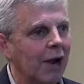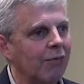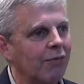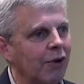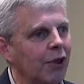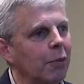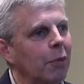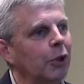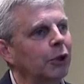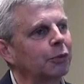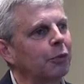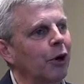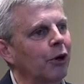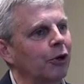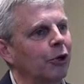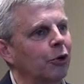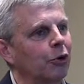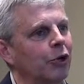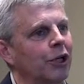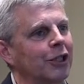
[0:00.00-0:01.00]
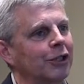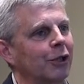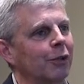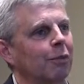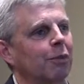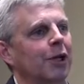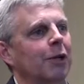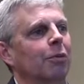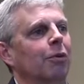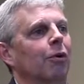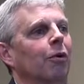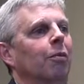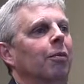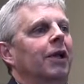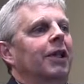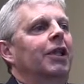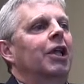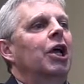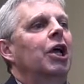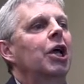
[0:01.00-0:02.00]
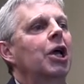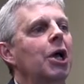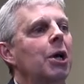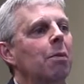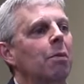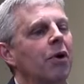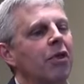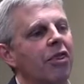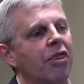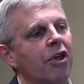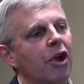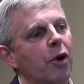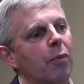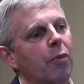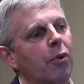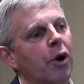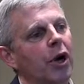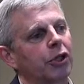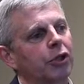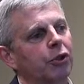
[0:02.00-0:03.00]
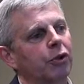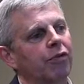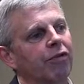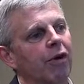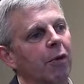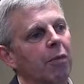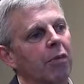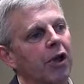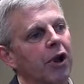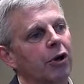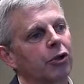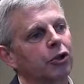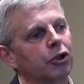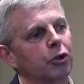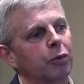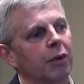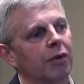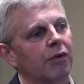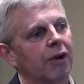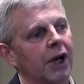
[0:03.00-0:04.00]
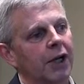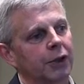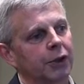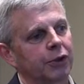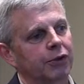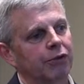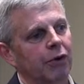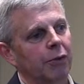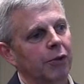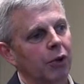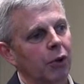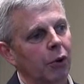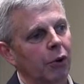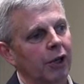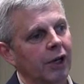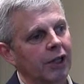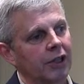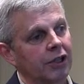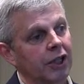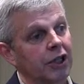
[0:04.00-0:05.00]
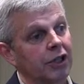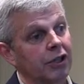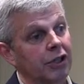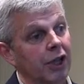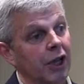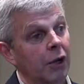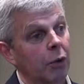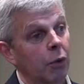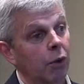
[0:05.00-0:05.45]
for the most part, they're decent people, but their pressure from their supervisors, from the organization they